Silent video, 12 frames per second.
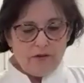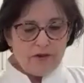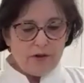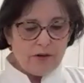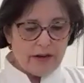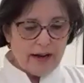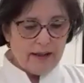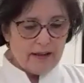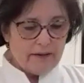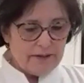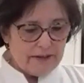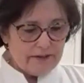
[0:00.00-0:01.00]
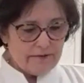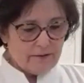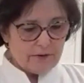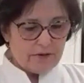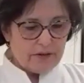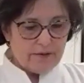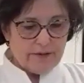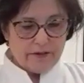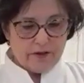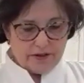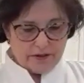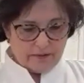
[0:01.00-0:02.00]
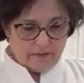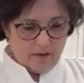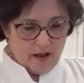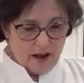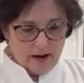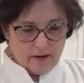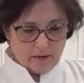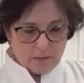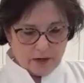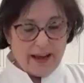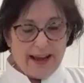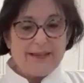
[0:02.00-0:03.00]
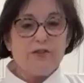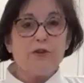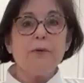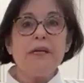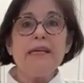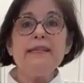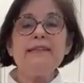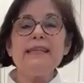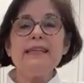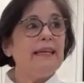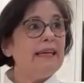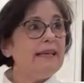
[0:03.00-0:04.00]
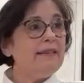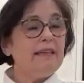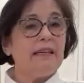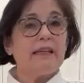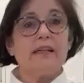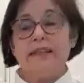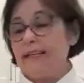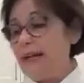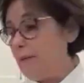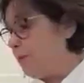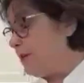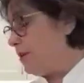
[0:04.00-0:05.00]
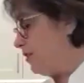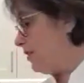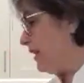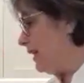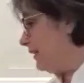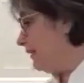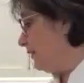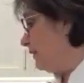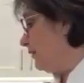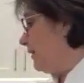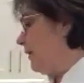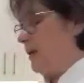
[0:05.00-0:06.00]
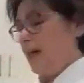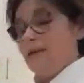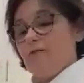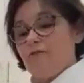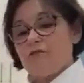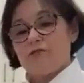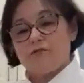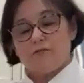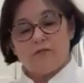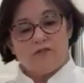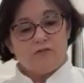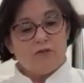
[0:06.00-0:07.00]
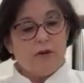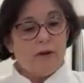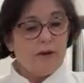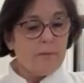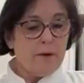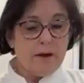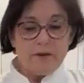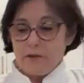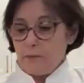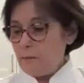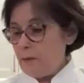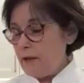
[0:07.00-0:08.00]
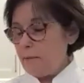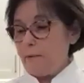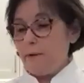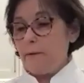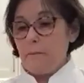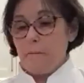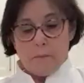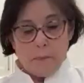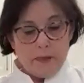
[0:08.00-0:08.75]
So good. I love these roasted veggies. And so easy to clean up when you're done. Throw out your parchment paper.